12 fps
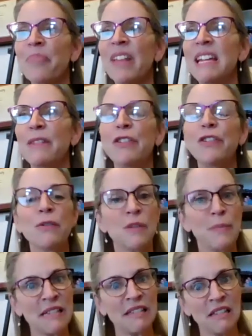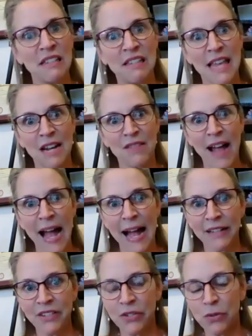even those businesses that have
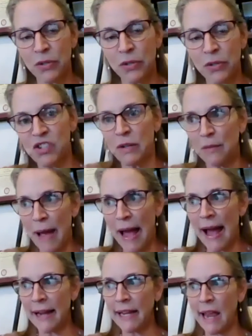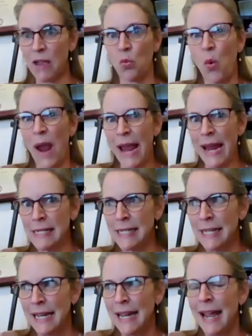had to sort of shrink back and wait
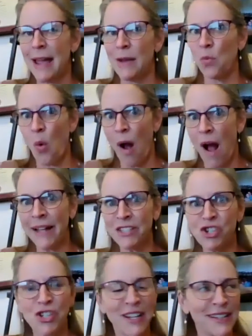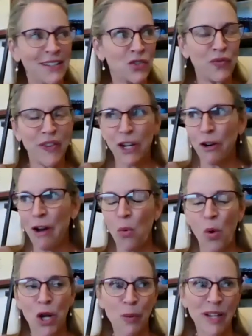and watch and figure out
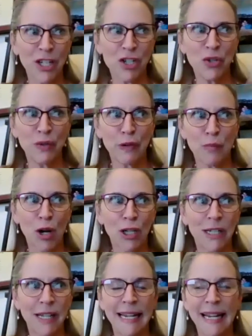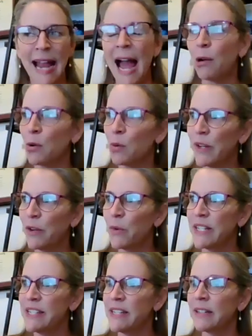what are we going to do for marketing, how are we
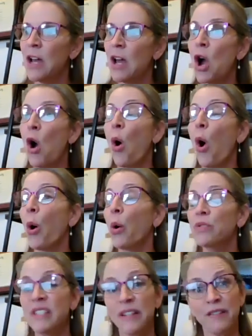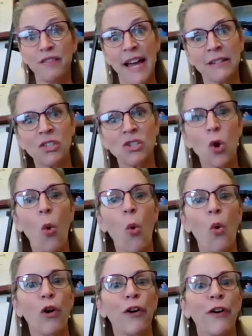going to host events
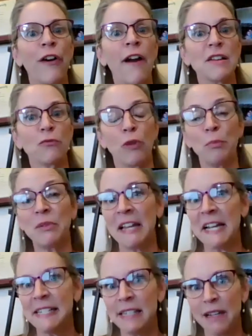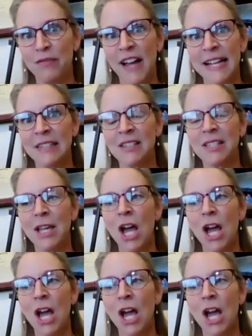or replace events,